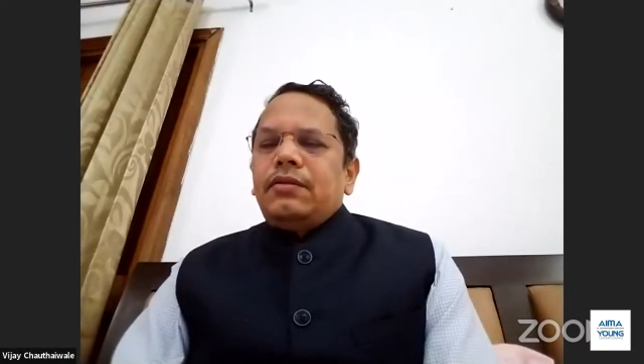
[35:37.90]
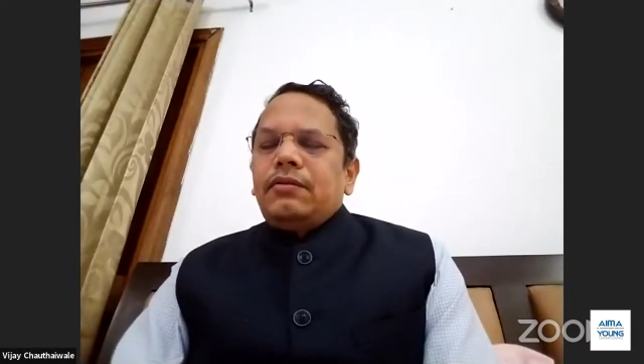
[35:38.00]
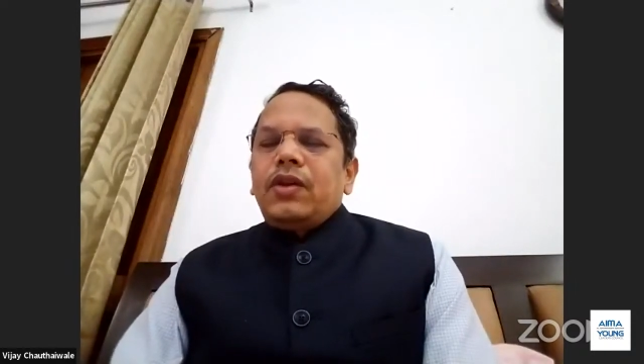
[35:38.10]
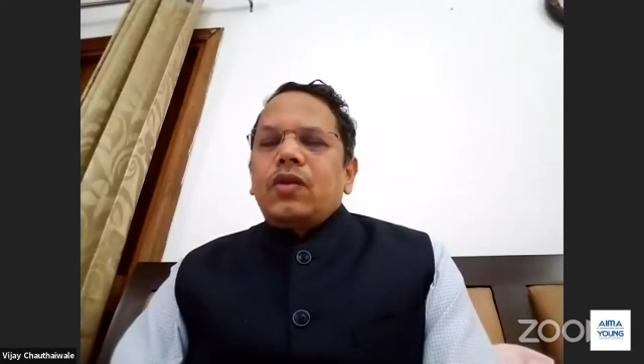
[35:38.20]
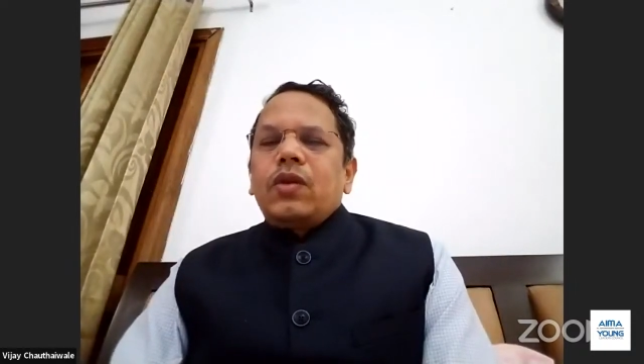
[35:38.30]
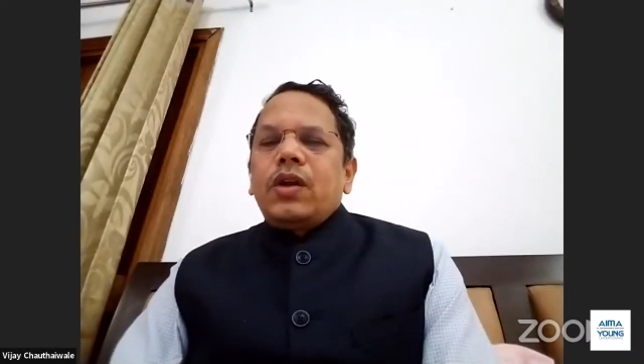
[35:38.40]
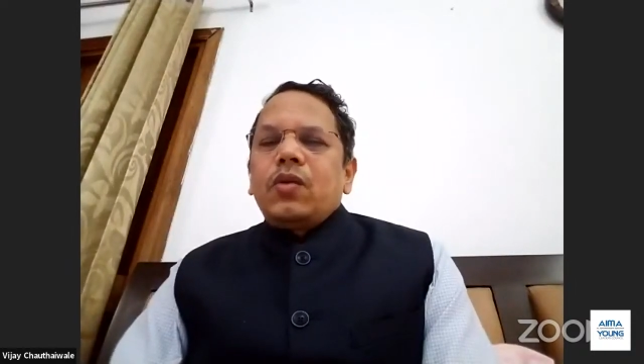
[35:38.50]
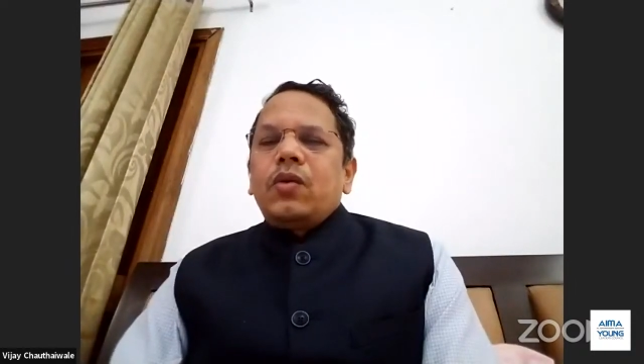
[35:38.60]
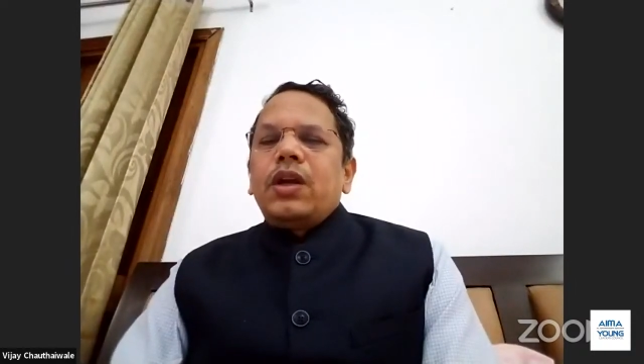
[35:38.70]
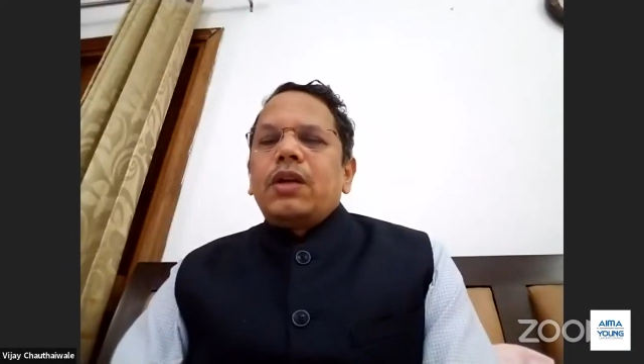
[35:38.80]
we couldn't
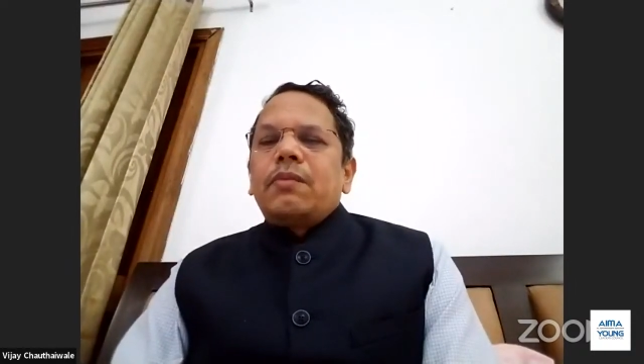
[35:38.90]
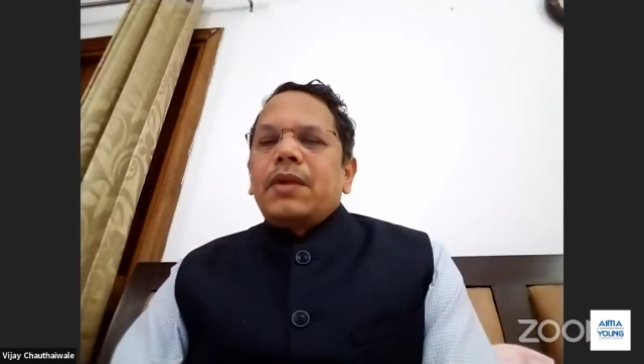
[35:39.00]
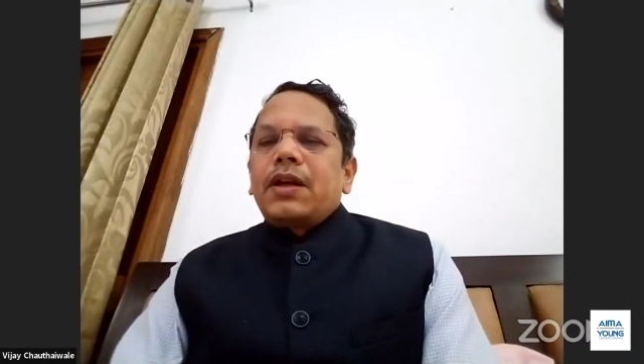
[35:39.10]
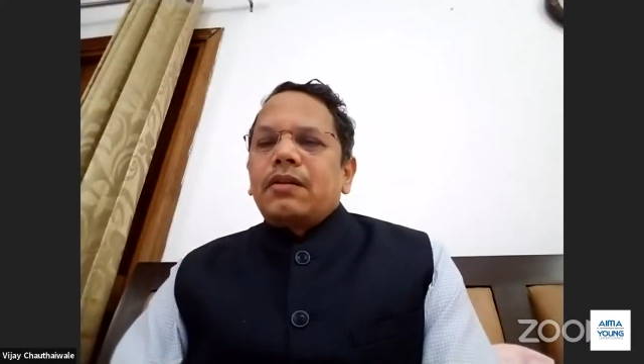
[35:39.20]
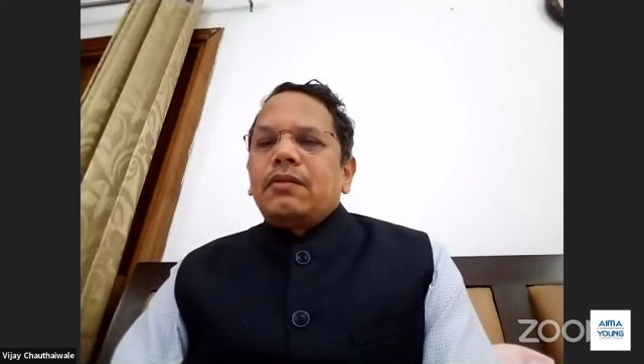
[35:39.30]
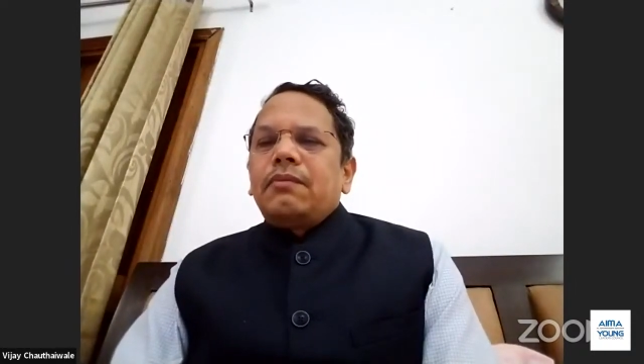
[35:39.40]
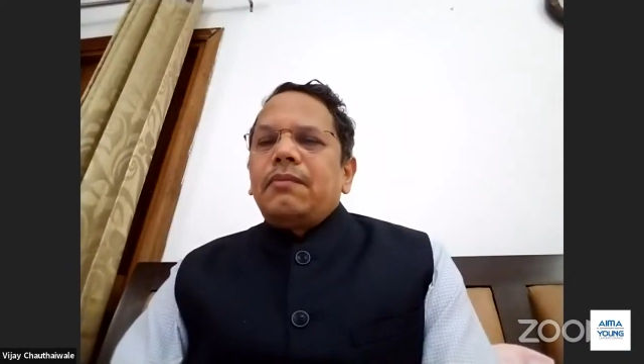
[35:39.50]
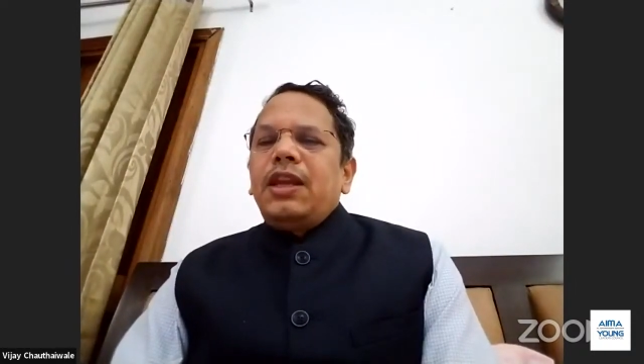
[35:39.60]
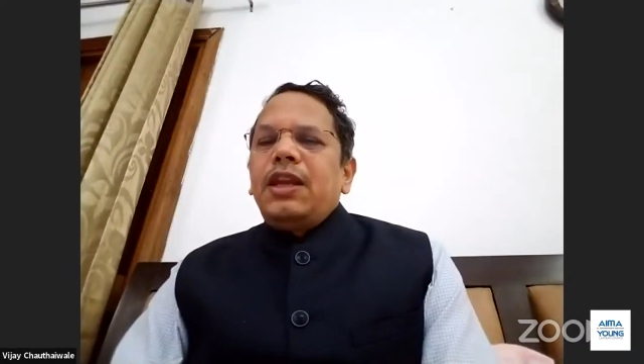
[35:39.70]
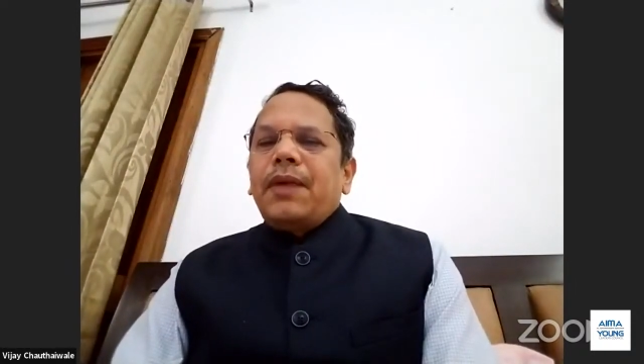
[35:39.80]
do it, but
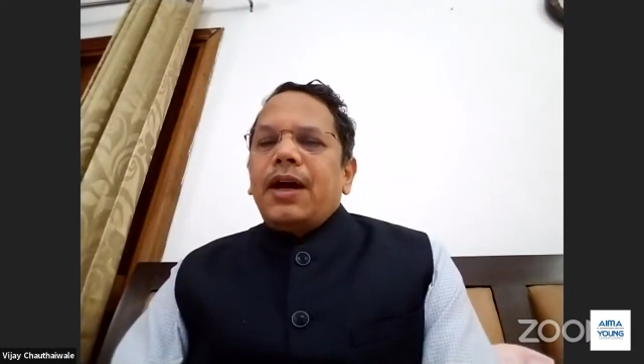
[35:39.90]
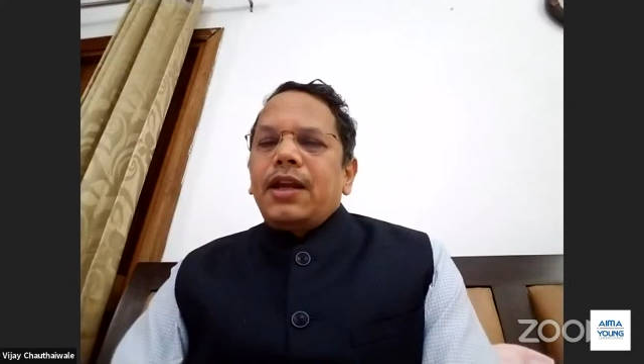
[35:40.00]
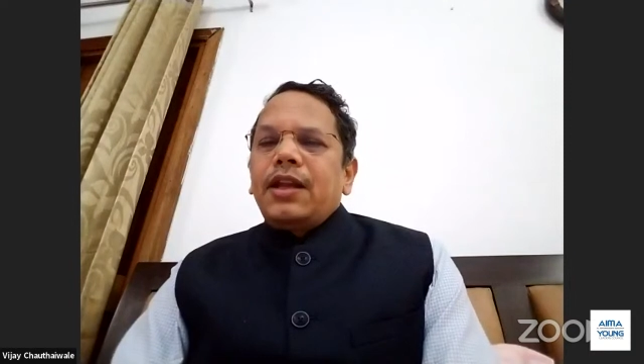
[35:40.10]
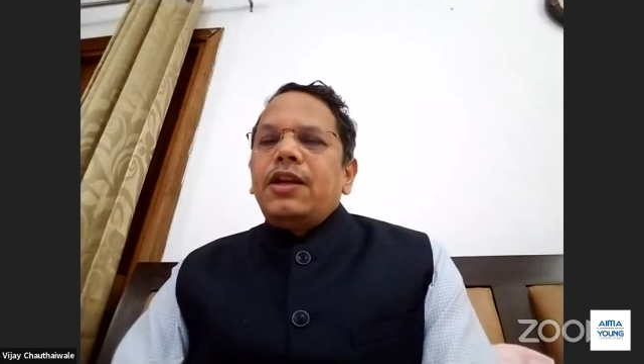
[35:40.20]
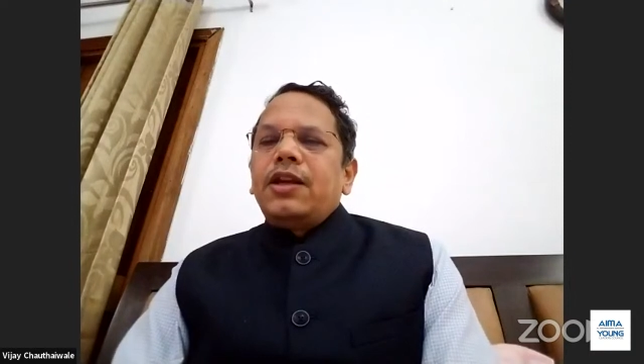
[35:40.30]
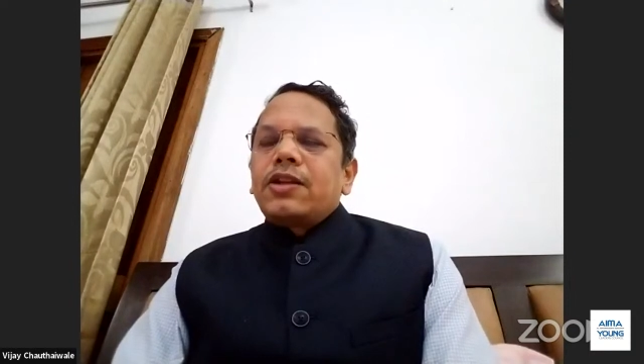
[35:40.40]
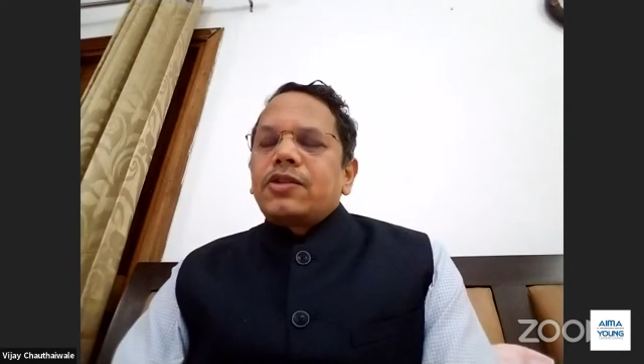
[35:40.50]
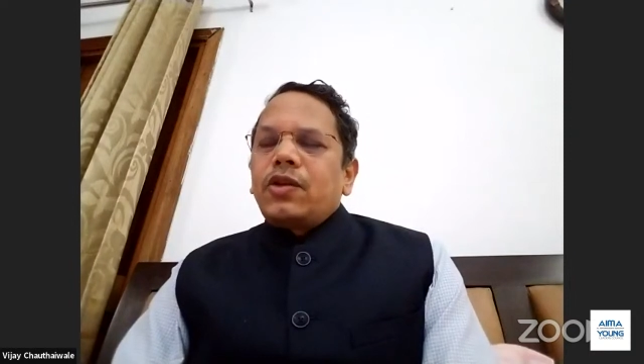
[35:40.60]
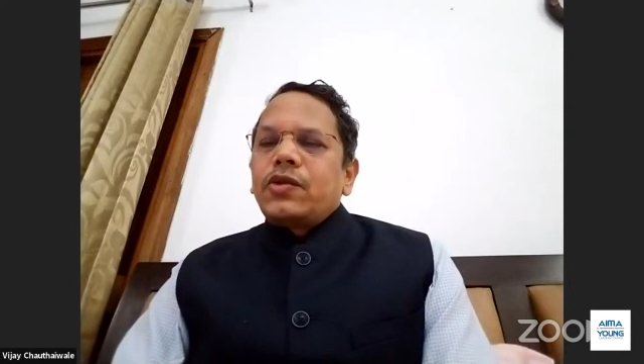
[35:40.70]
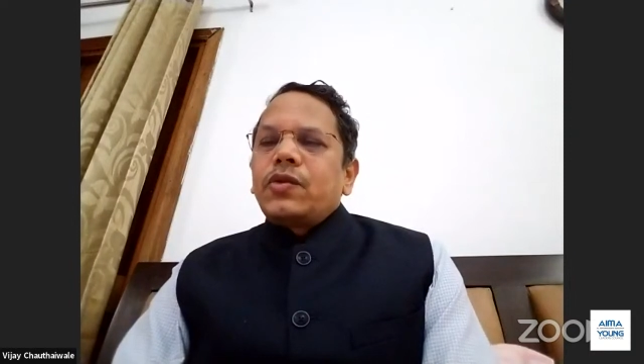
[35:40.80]
many party leaders
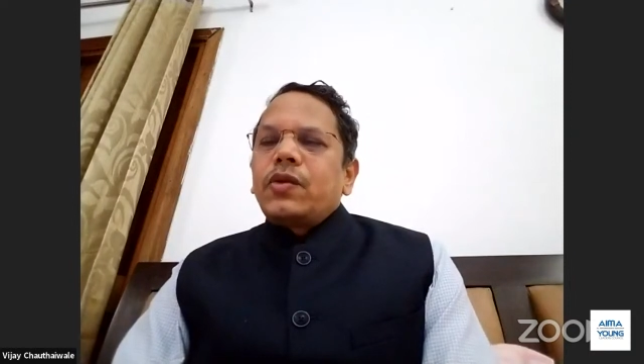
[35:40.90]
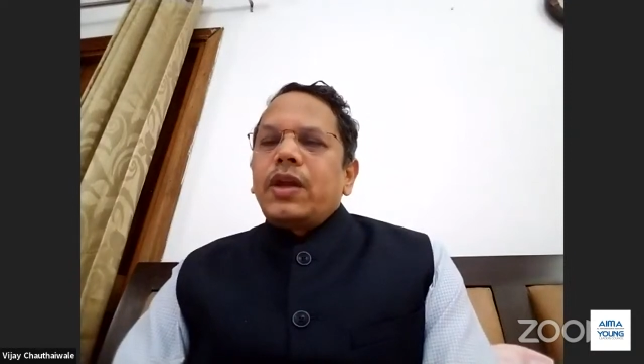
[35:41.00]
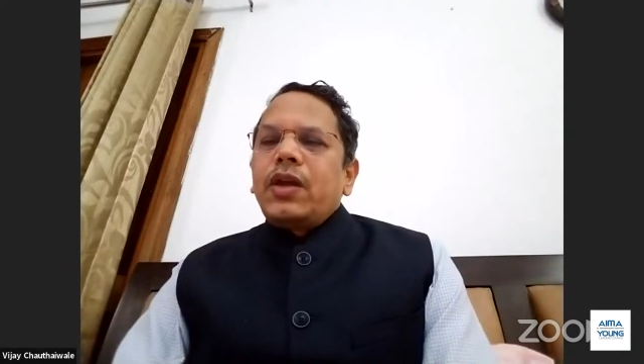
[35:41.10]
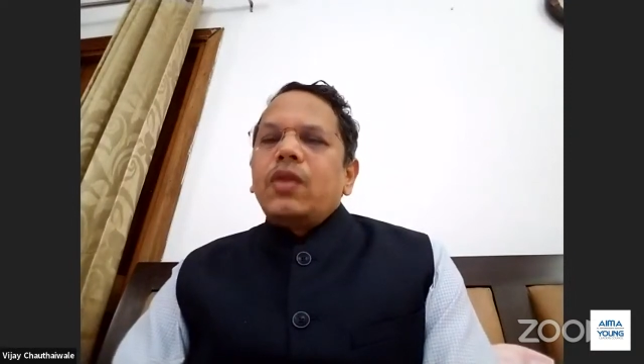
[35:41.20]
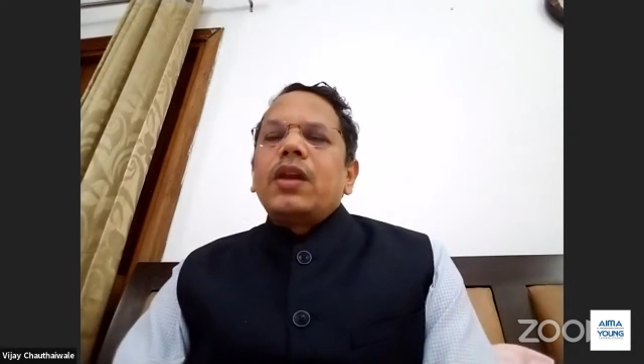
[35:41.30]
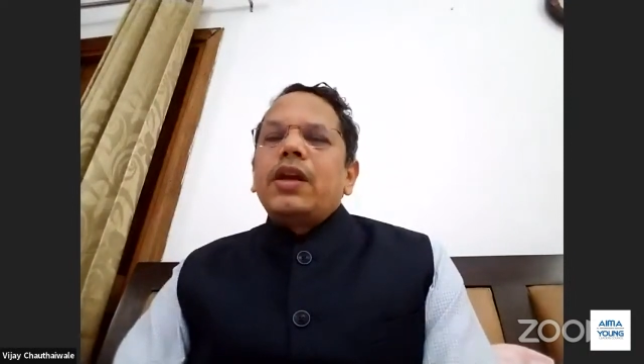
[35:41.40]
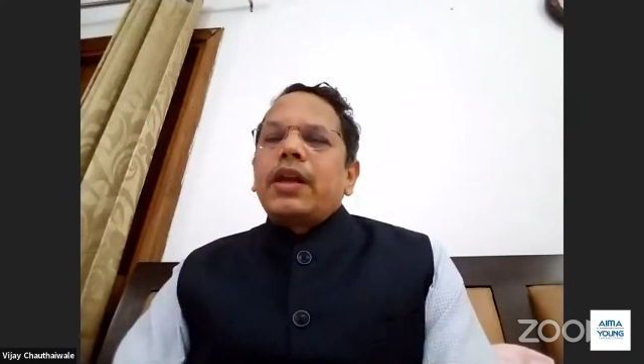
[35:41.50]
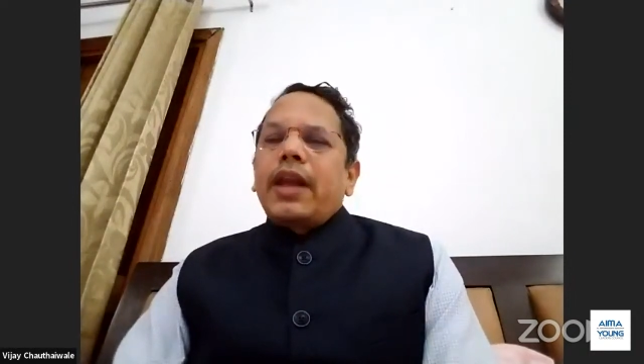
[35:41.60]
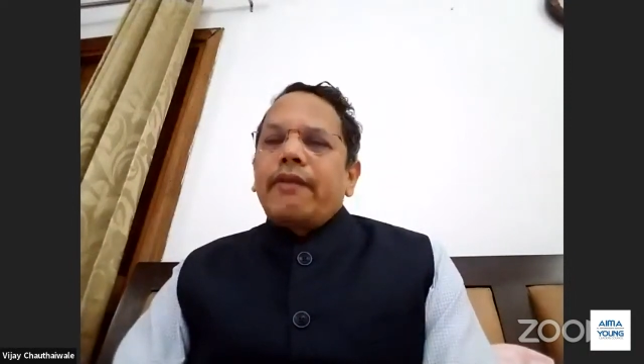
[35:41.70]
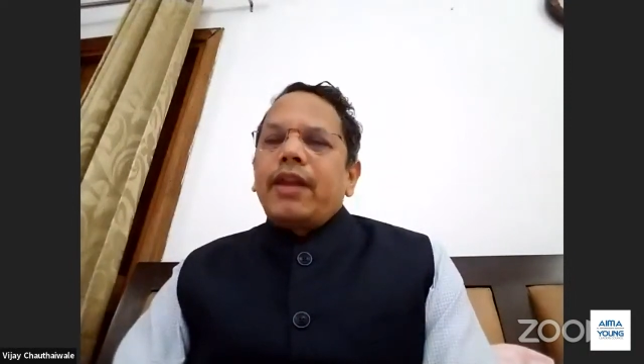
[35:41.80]
also regularly
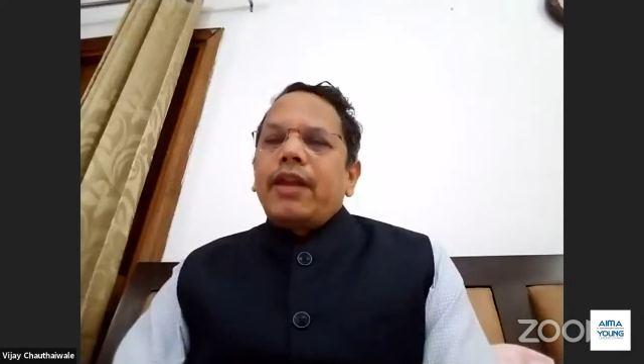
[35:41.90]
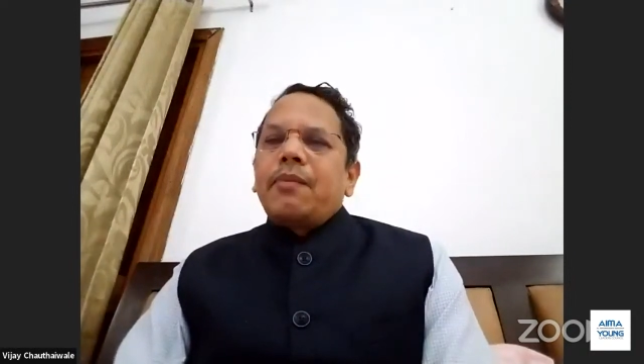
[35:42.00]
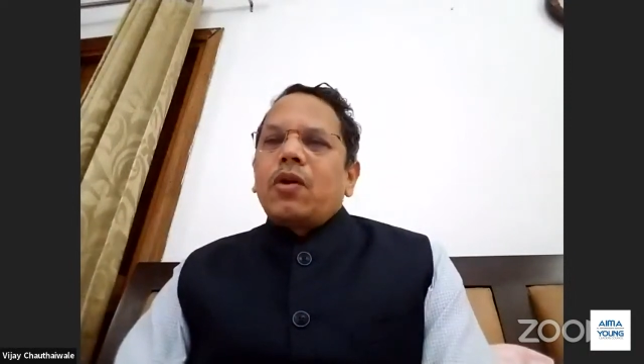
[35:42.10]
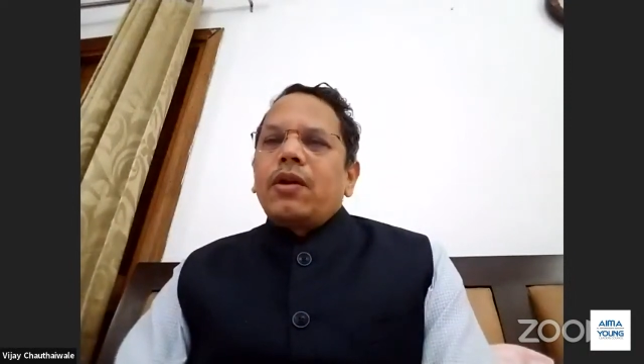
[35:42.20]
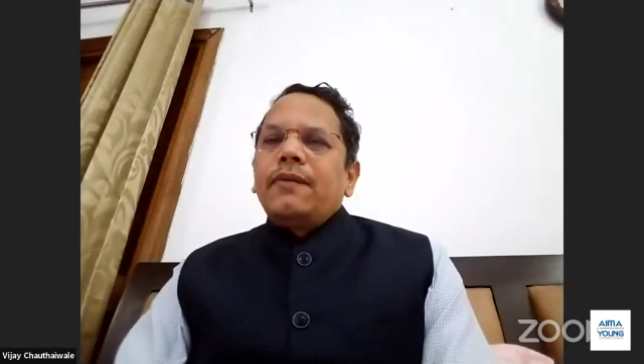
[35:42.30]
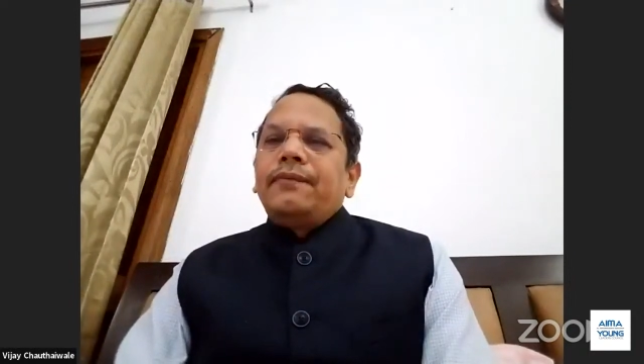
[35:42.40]
travel abroad,